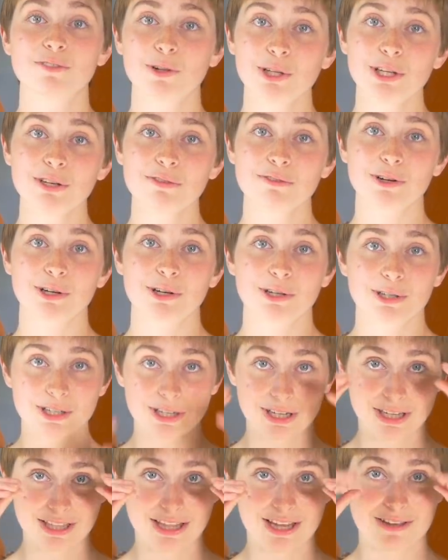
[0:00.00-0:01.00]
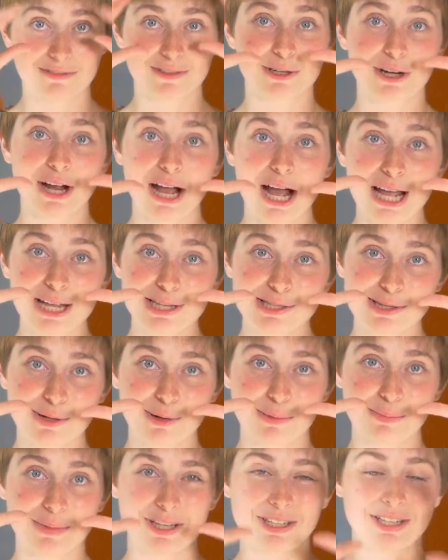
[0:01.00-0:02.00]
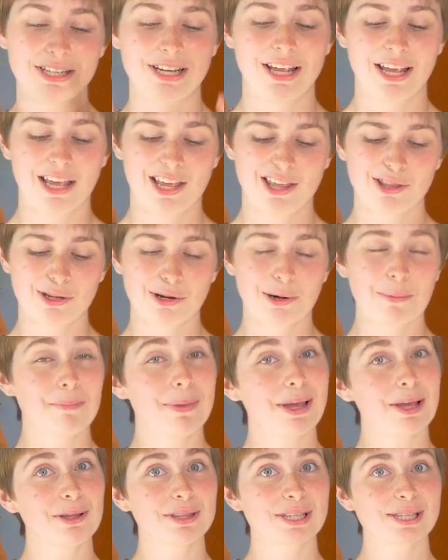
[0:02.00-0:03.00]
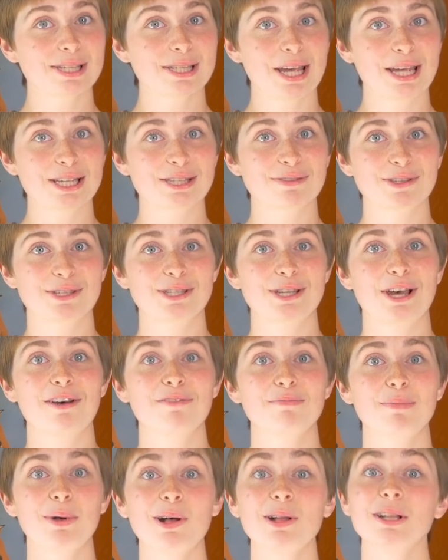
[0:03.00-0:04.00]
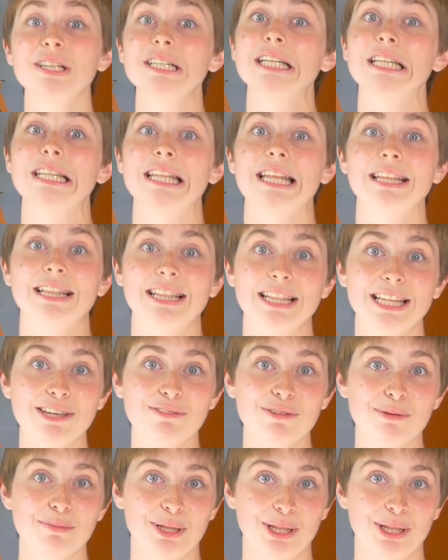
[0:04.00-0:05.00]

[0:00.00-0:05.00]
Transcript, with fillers: fully furred, they have their eyes open, and they're about the size of a softball, then leave them